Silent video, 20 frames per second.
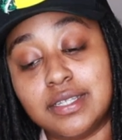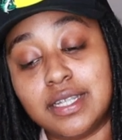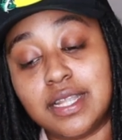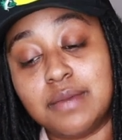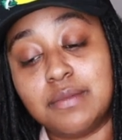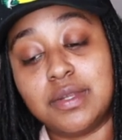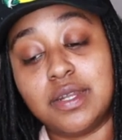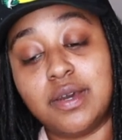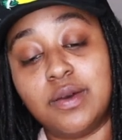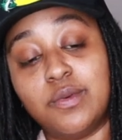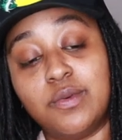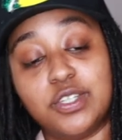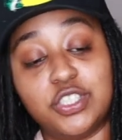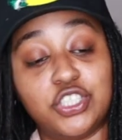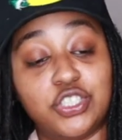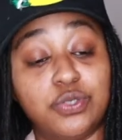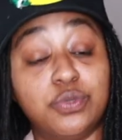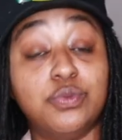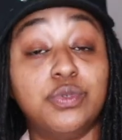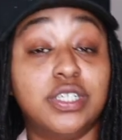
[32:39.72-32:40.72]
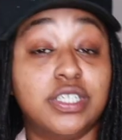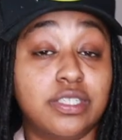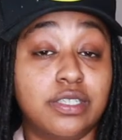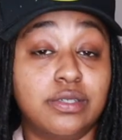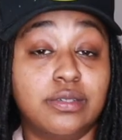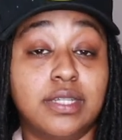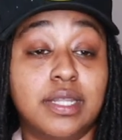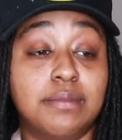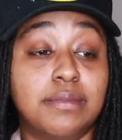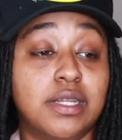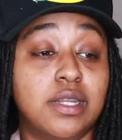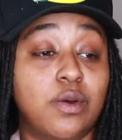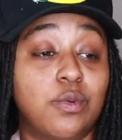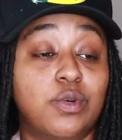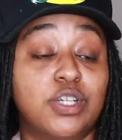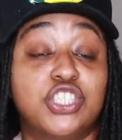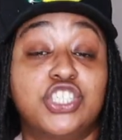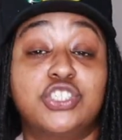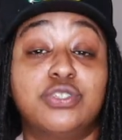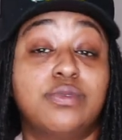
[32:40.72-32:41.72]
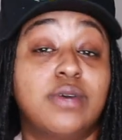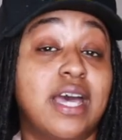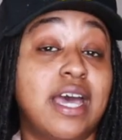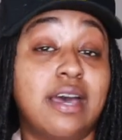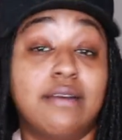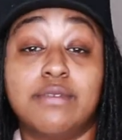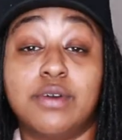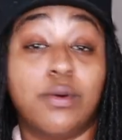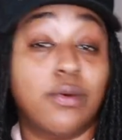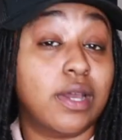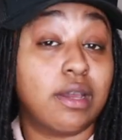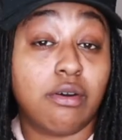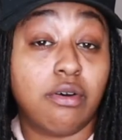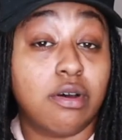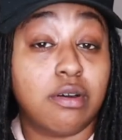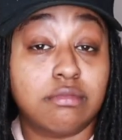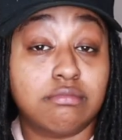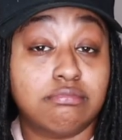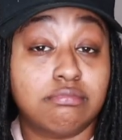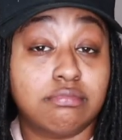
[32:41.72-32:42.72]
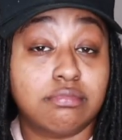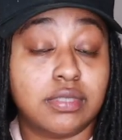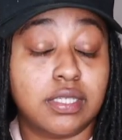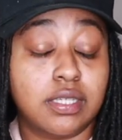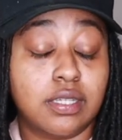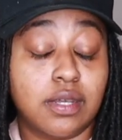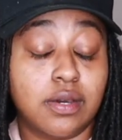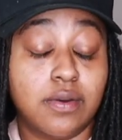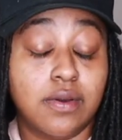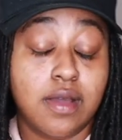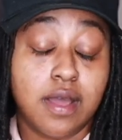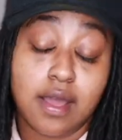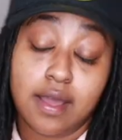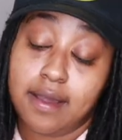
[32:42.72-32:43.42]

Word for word: Let me know what you would do. Let me know what you have going on, you know.